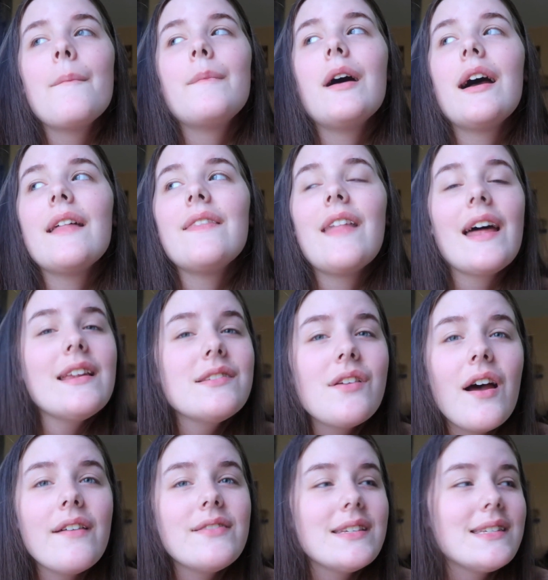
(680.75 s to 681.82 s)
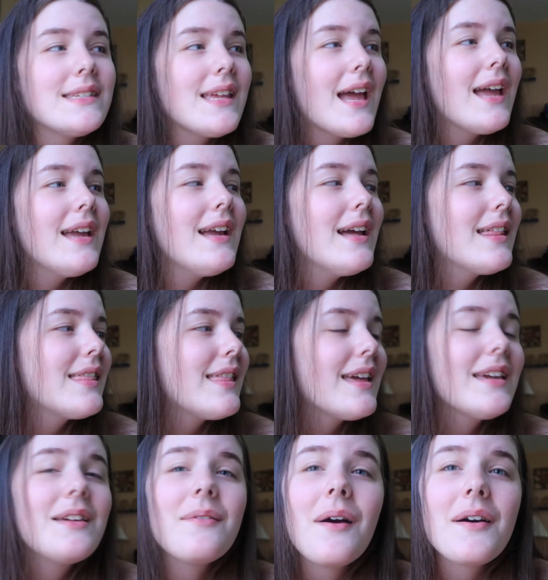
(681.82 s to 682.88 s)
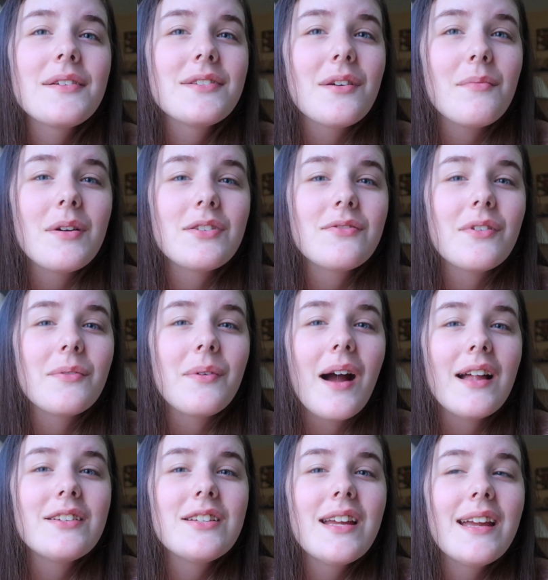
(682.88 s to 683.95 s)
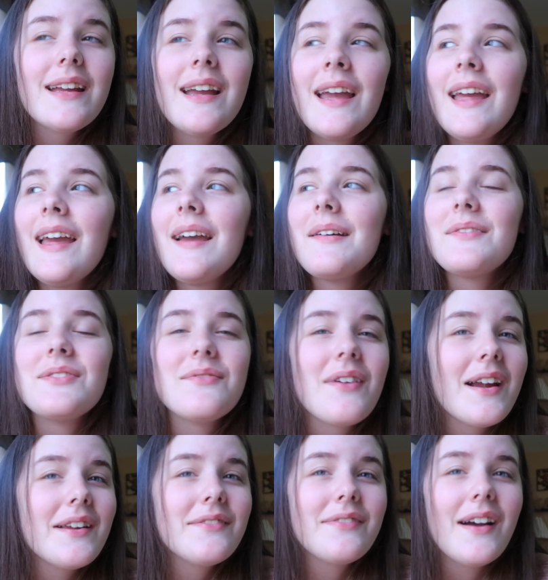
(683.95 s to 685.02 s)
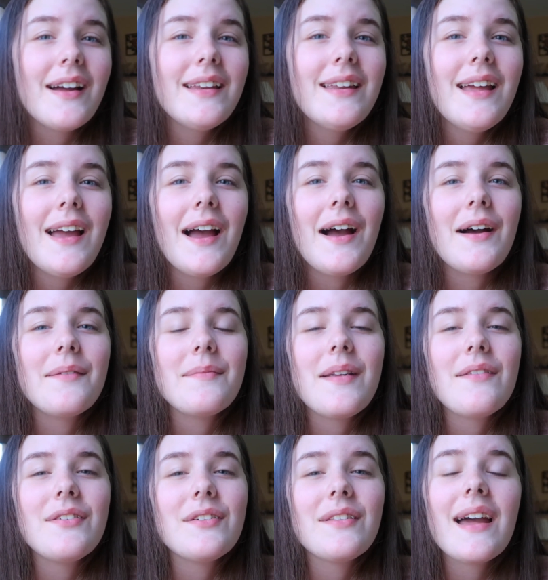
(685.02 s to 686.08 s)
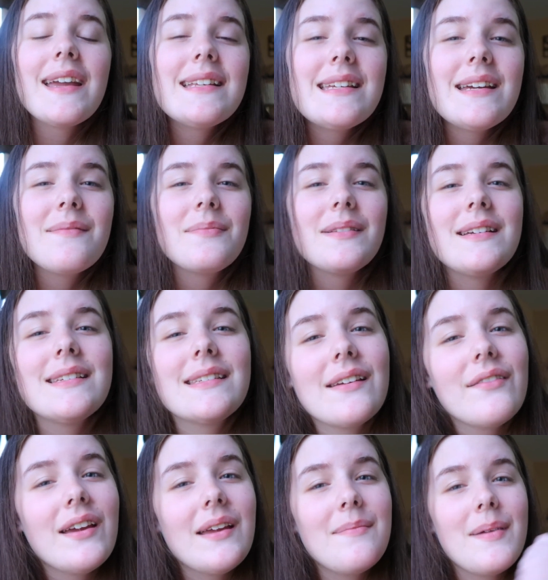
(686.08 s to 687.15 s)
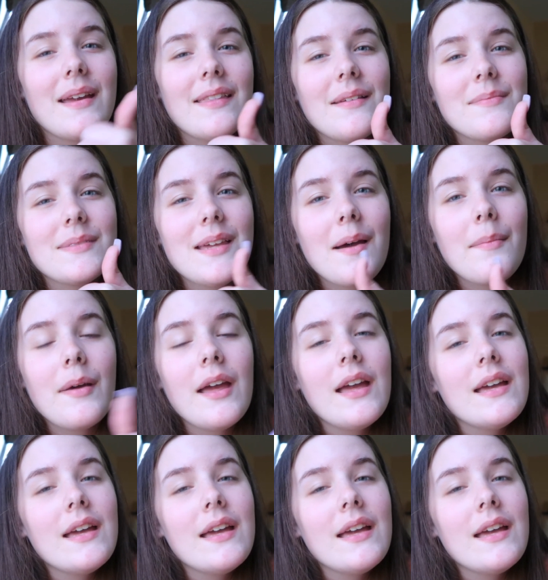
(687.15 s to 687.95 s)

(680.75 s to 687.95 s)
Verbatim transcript: But that is all I have to say. Thank you all so much for watching. It was very fun. Um, if you liked it, please give it a big thumbs up.